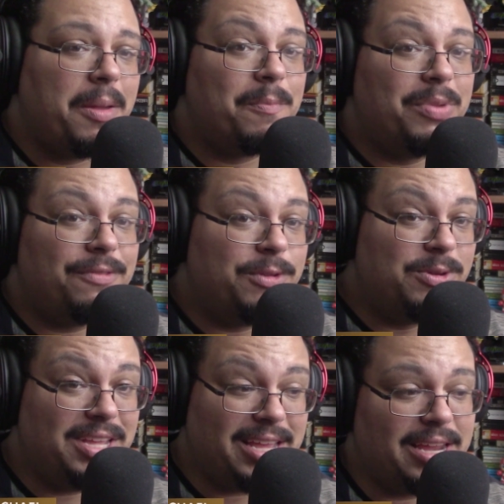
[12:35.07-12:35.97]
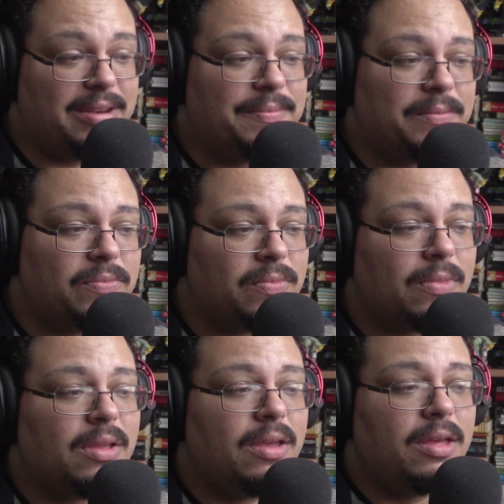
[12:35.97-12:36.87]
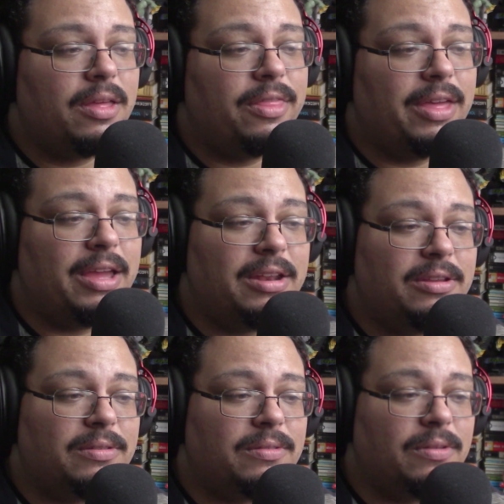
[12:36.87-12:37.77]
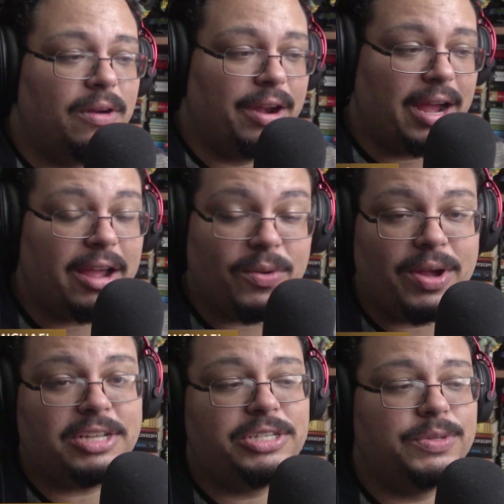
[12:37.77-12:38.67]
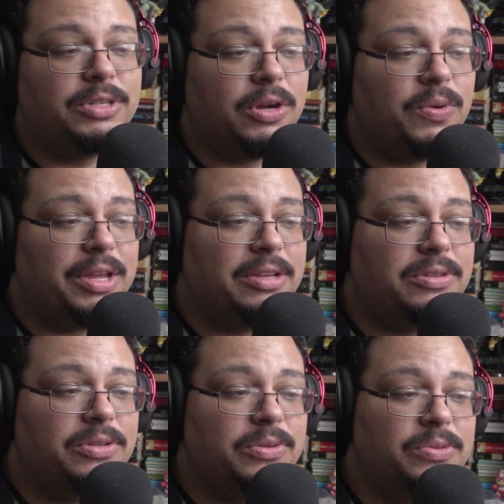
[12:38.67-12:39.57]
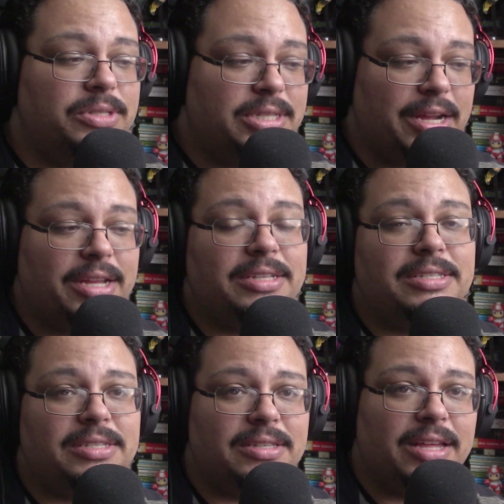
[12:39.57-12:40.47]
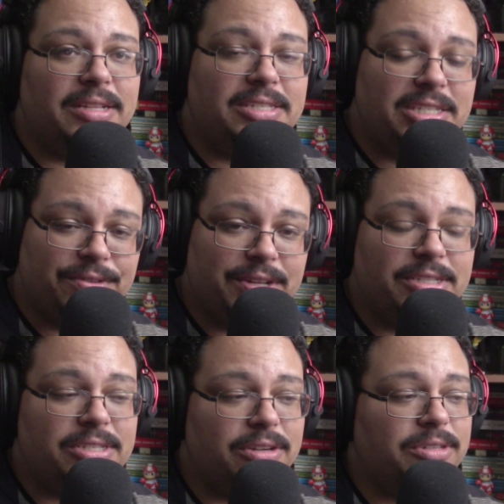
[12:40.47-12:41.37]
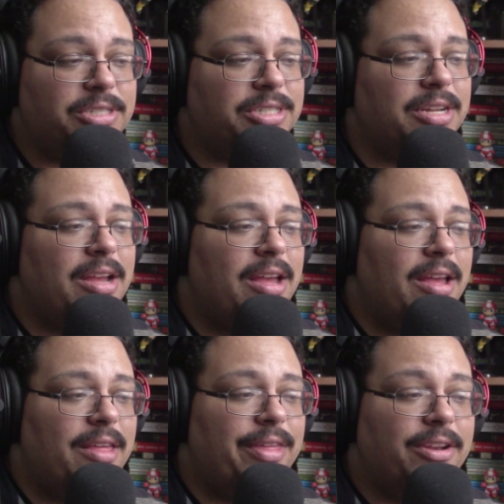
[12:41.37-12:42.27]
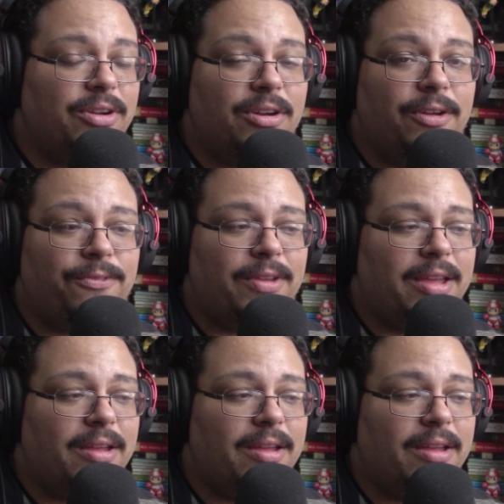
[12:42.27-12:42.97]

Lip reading: But if you did, then on iOS, you would go into settings, then Siri and search, then turn off